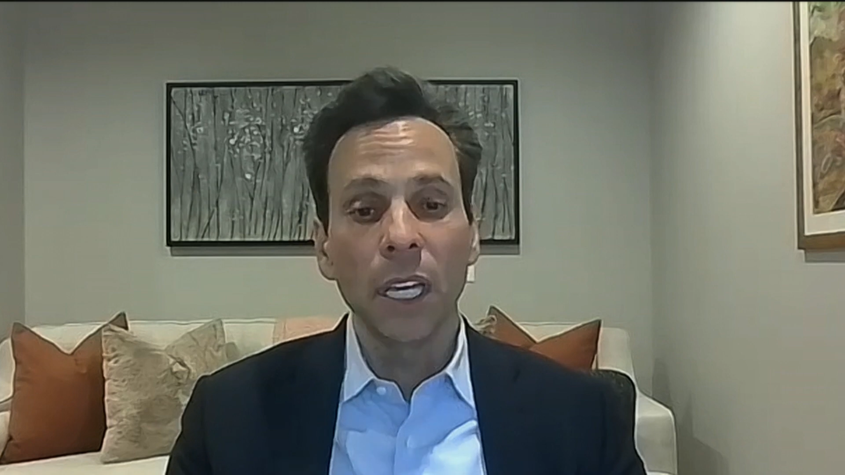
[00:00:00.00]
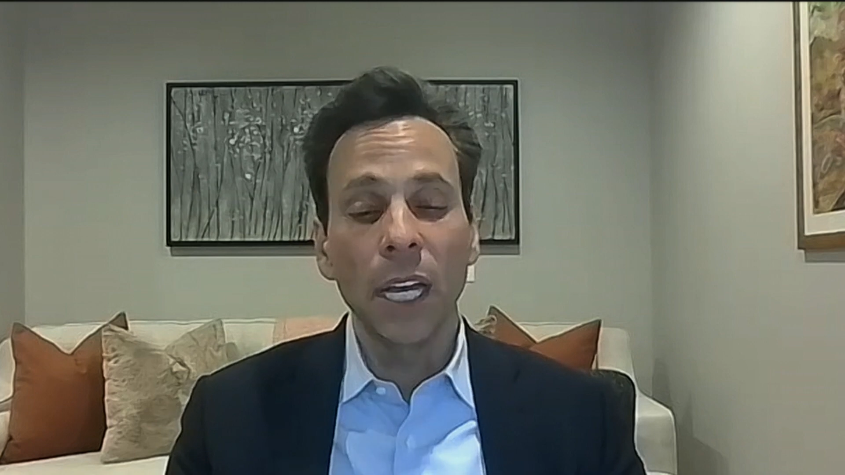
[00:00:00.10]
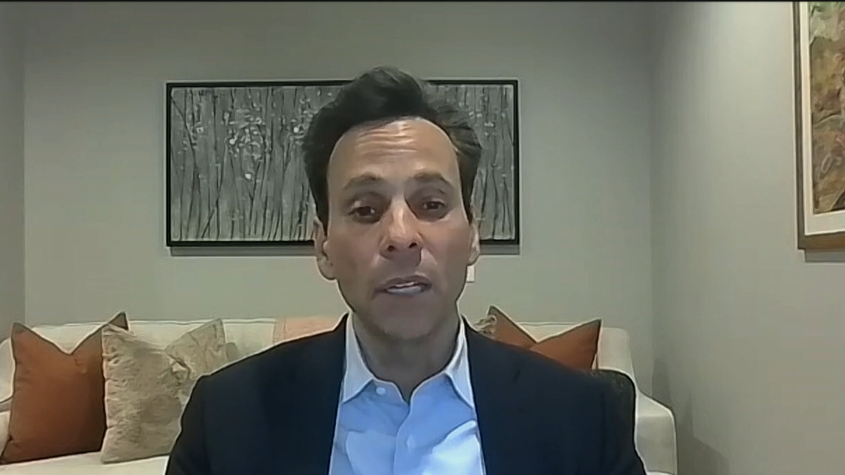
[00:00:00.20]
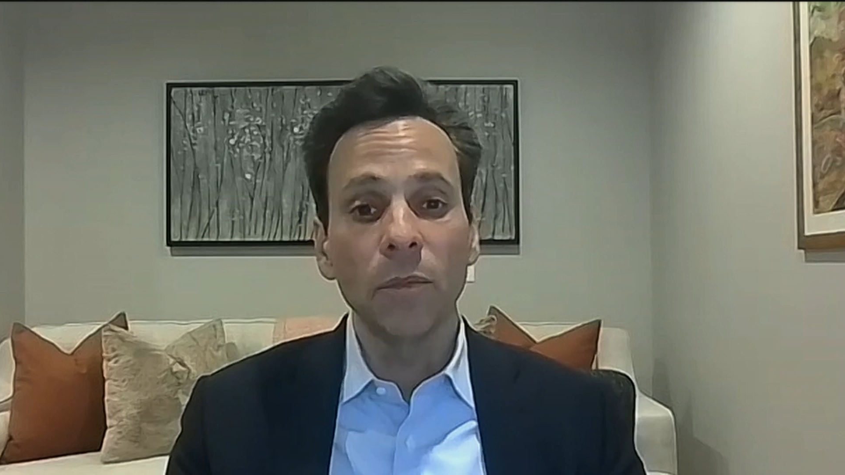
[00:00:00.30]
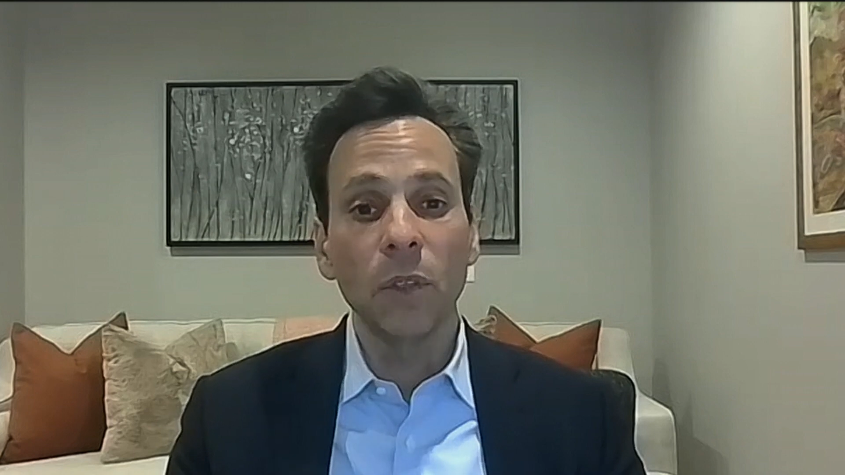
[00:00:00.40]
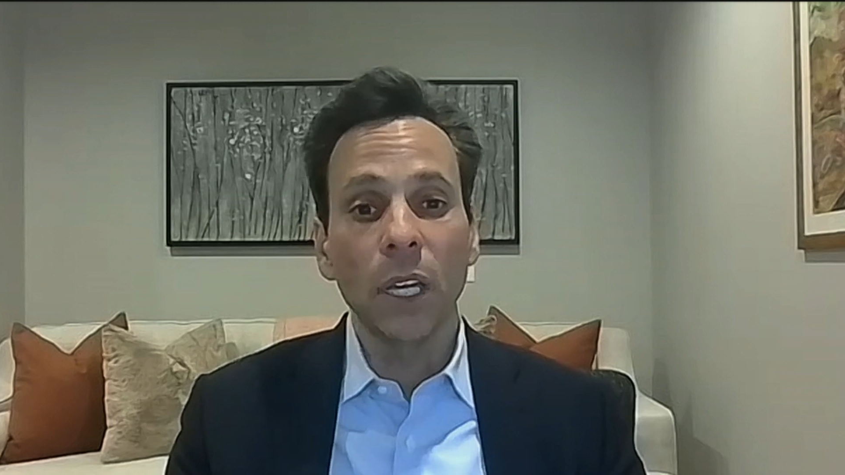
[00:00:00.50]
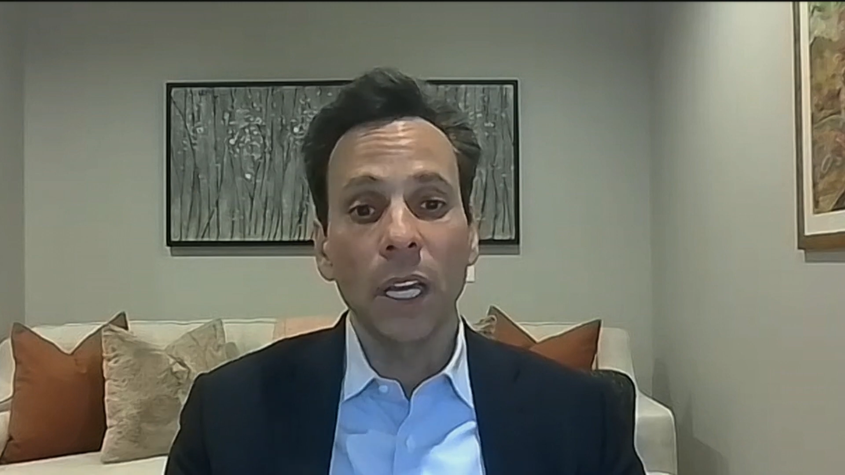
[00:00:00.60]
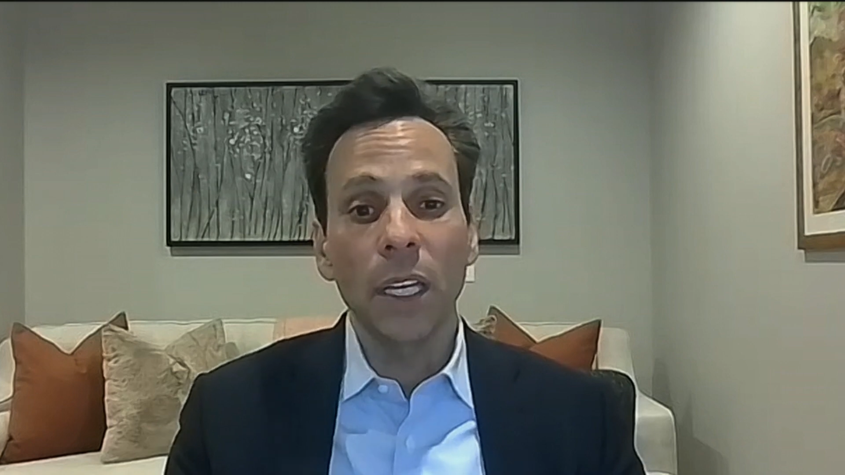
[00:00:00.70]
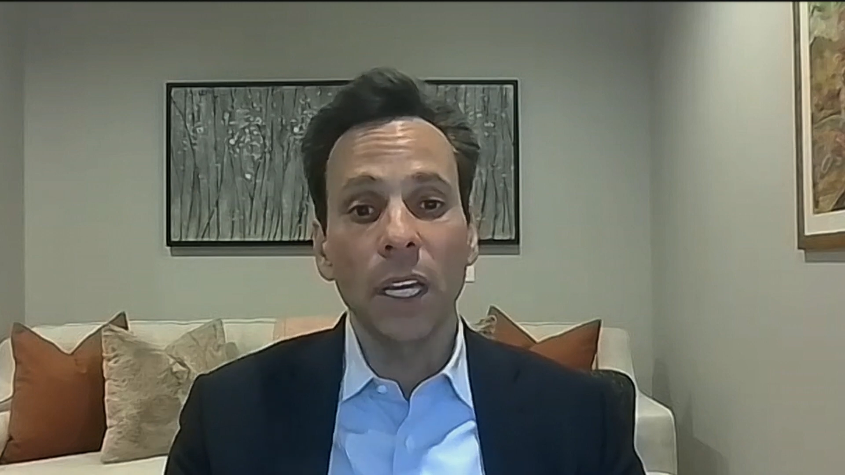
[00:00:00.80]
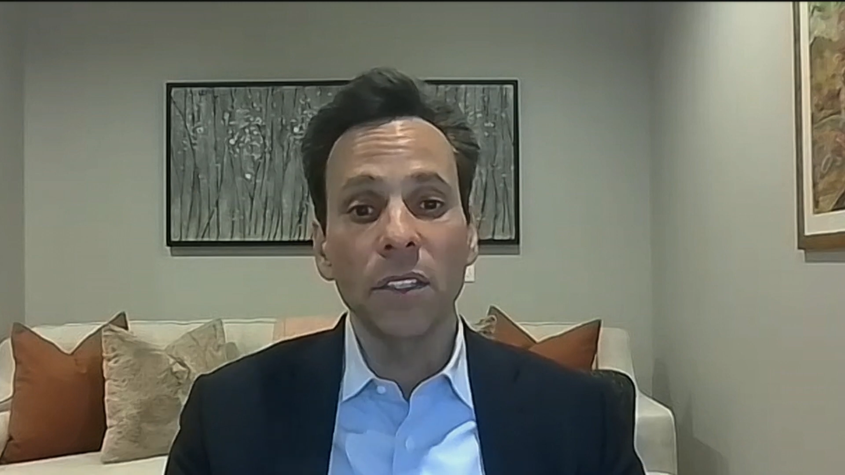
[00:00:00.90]

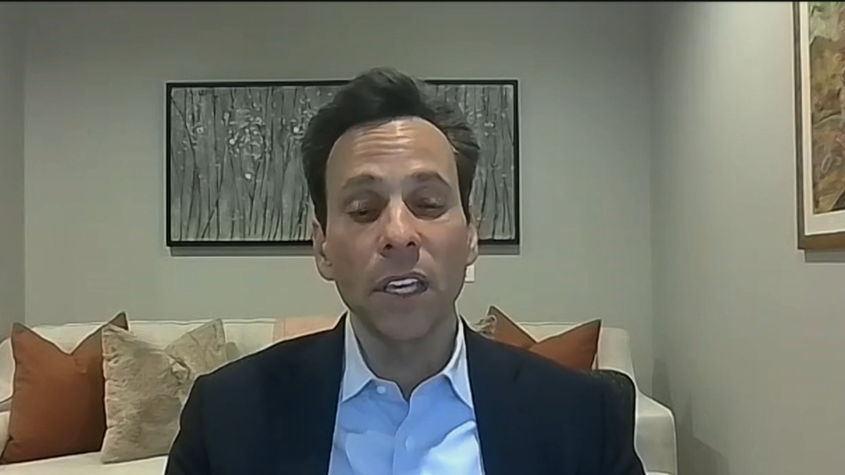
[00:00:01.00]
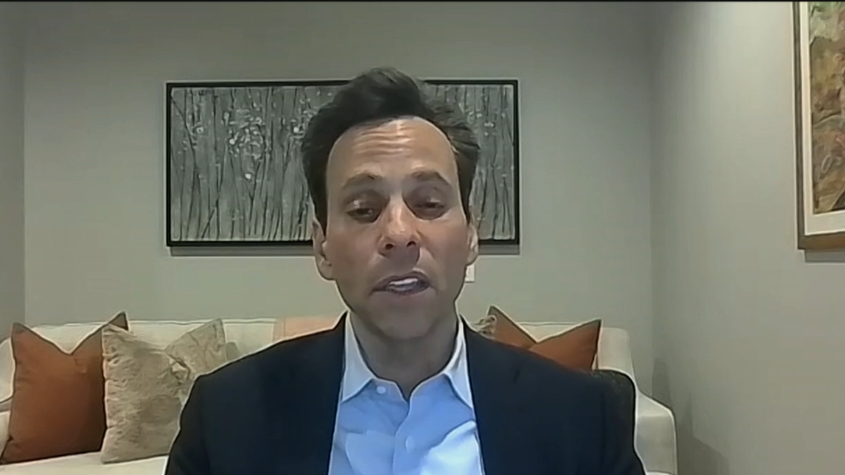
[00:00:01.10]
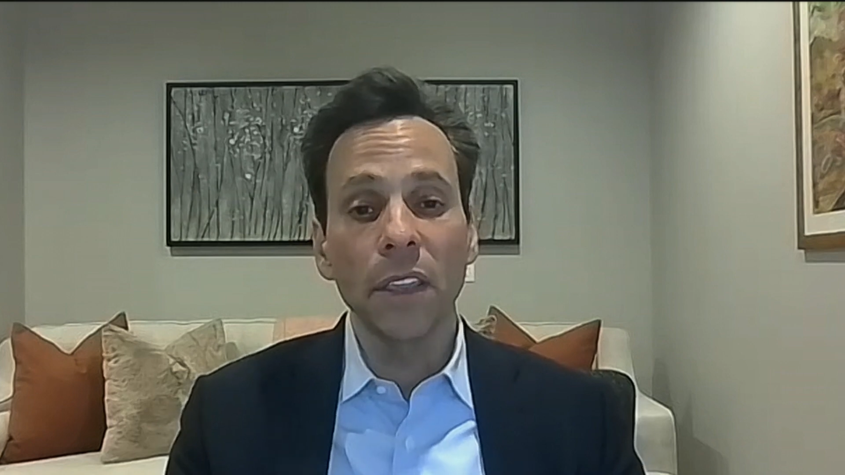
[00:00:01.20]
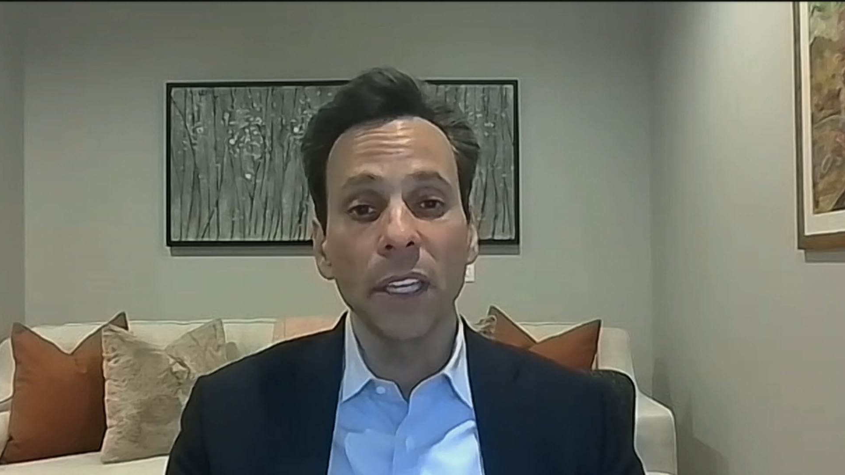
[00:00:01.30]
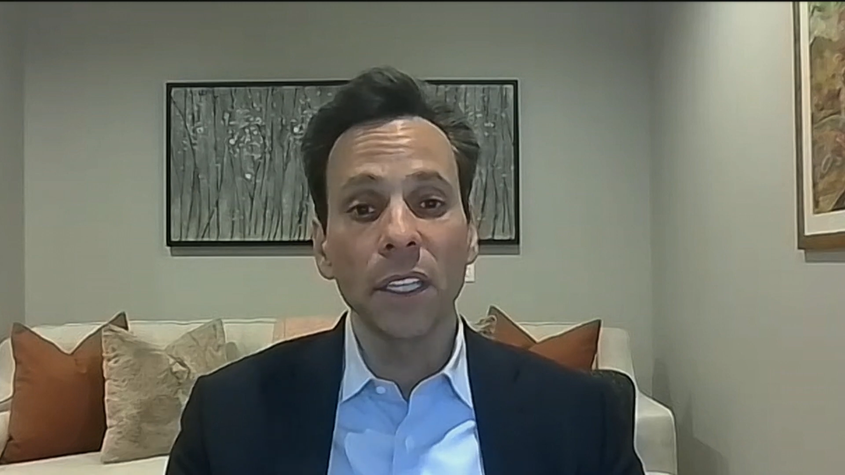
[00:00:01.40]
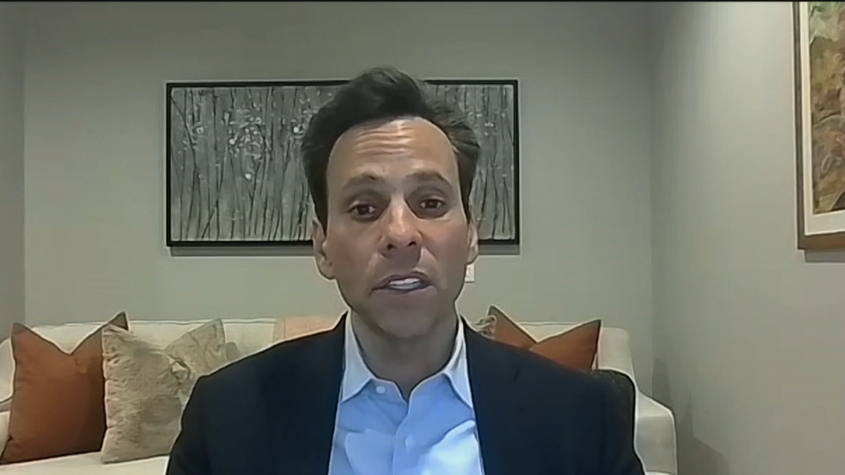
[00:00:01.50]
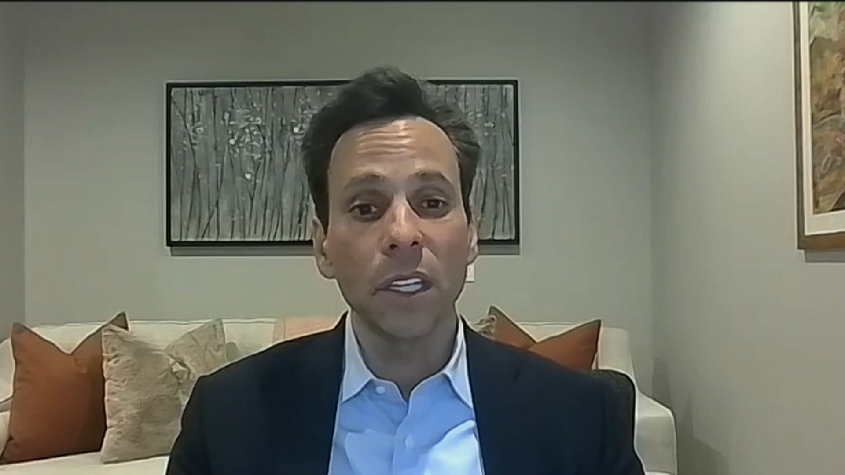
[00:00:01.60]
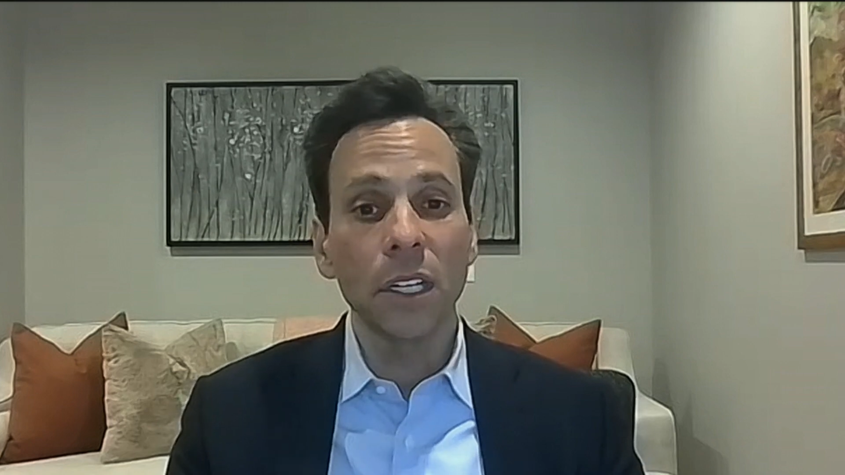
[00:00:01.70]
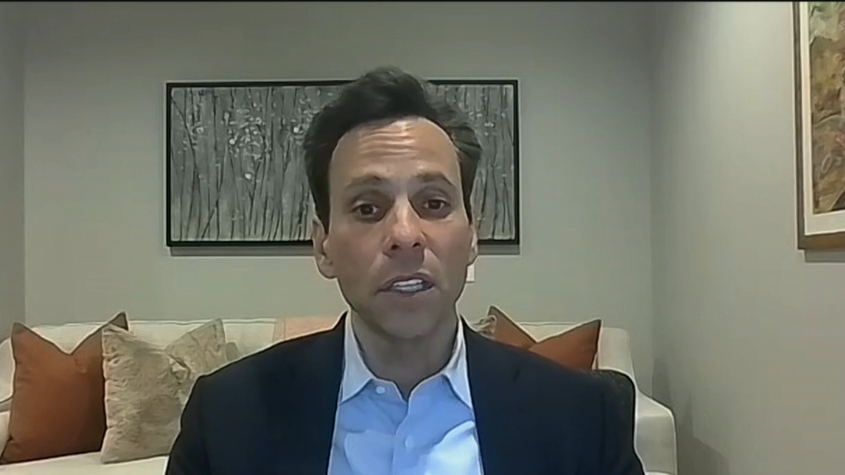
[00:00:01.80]
I'd say the thing that's going